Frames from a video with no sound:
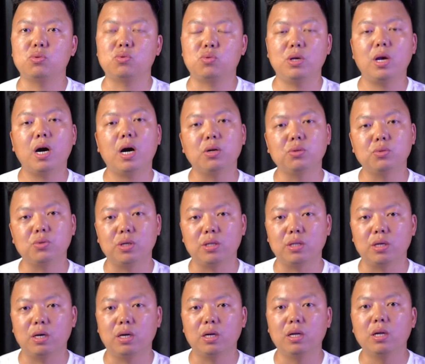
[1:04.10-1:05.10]

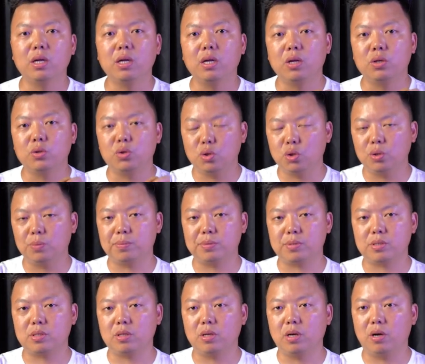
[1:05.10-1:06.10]
300
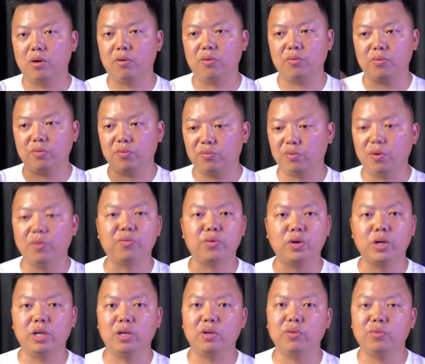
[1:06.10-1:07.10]
tubes for
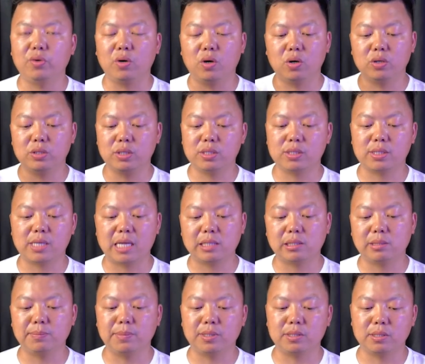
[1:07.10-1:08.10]
free for all these
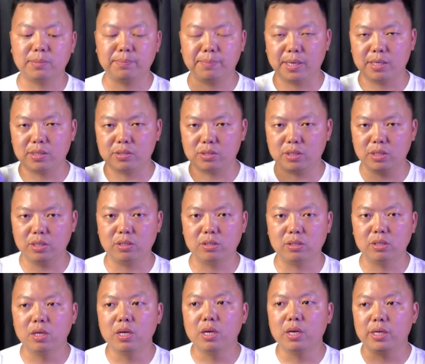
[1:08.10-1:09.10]
customers, but
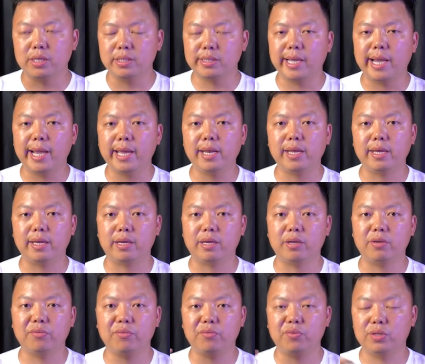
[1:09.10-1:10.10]
still is a
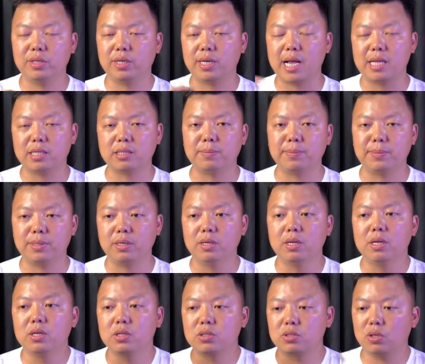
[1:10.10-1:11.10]
headache for the customer.
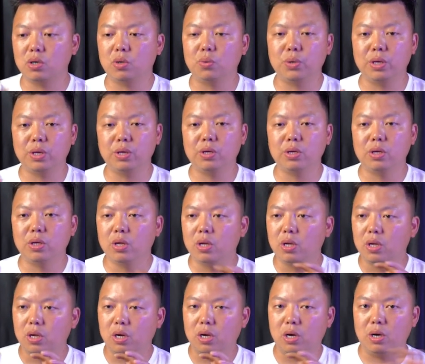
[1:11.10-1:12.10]
So we
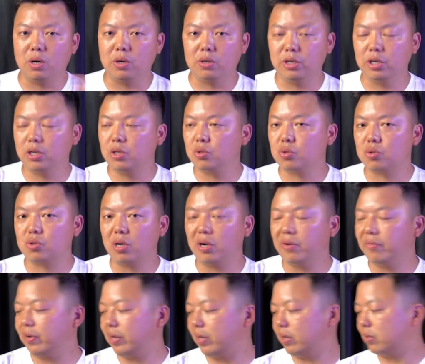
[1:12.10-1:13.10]
need to
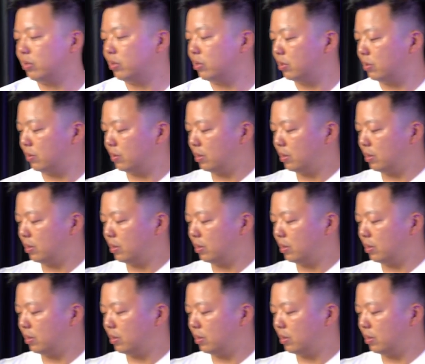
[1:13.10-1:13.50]
solve it.